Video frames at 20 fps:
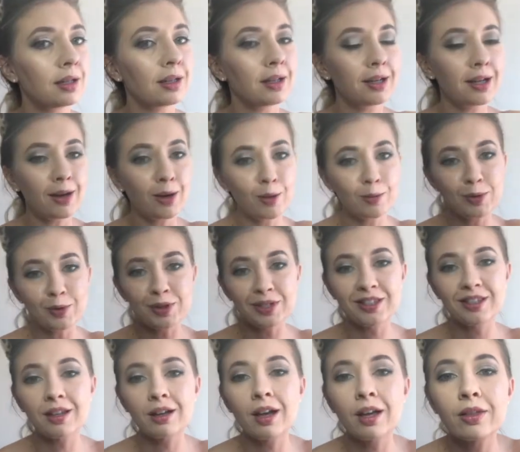Now I'm
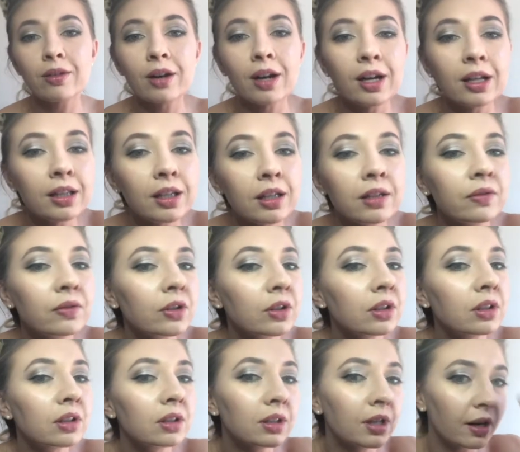using the other highlight
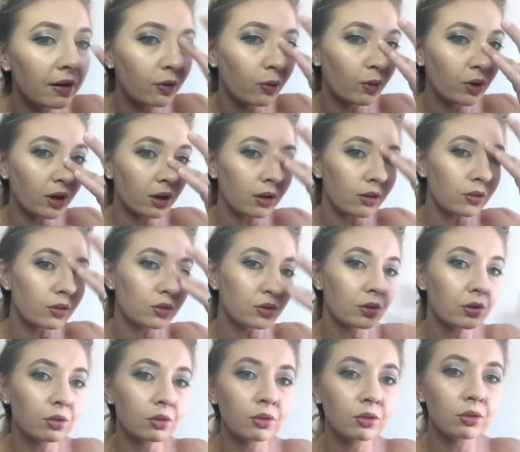for everywhere else.
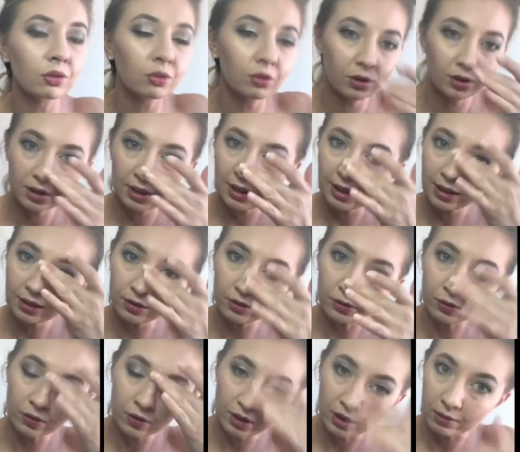So I like a little
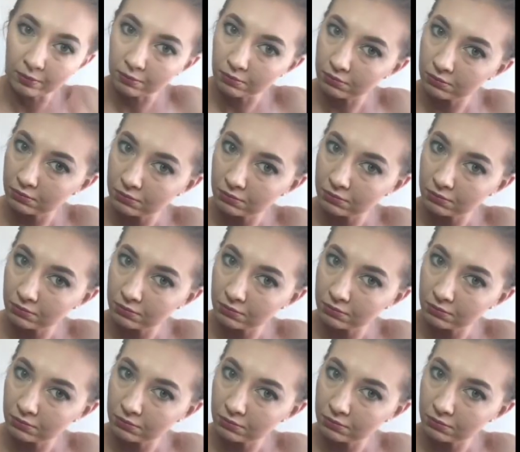cream.